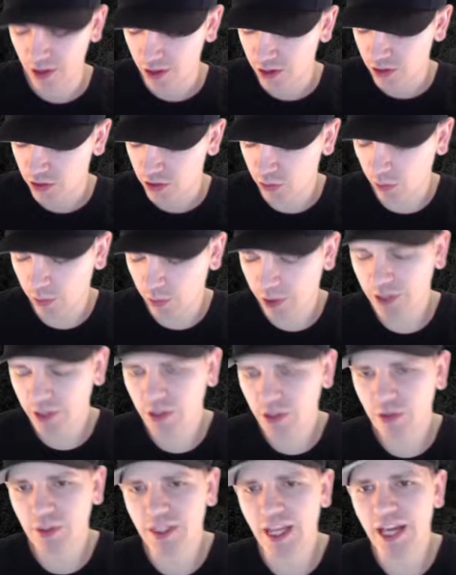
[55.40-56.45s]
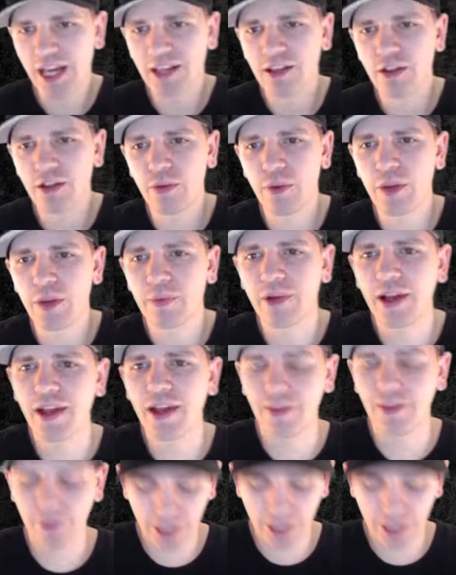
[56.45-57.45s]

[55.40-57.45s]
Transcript: So what we're going to do is get into the replay. And look